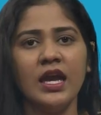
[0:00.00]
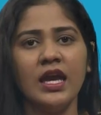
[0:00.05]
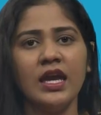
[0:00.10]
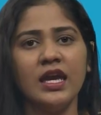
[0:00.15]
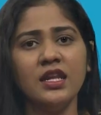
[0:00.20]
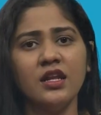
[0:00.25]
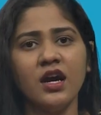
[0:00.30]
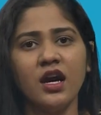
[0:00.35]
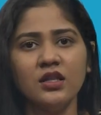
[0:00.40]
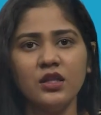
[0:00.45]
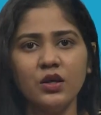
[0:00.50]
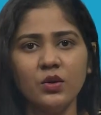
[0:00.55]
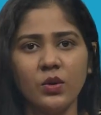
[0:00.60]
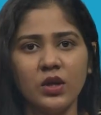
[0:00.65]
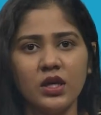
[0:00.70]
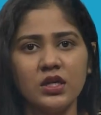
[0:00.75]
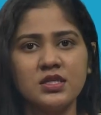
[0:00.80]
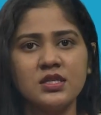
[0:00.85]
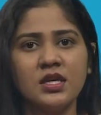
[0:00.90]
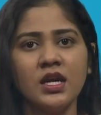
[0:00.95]
In other
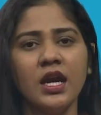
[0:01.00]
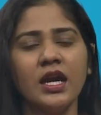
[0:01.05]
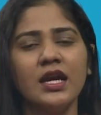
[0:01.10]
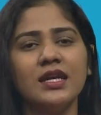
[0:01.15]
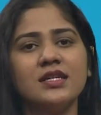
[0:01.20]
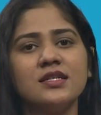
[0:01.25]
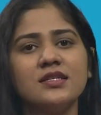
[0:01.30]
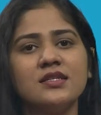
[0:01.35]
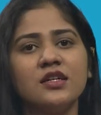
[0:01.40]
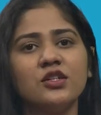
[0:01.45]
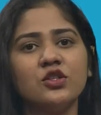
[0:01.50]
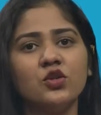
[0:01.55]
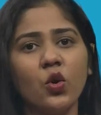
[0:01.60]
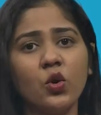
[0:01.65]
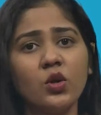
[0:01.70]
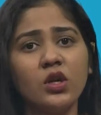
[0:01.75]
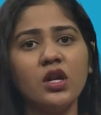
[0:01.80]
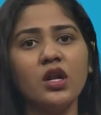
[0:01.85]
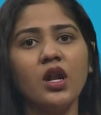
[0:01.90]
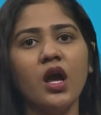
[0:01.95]
words, it is the
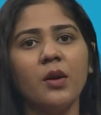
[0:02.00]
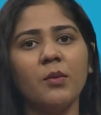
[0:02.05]
total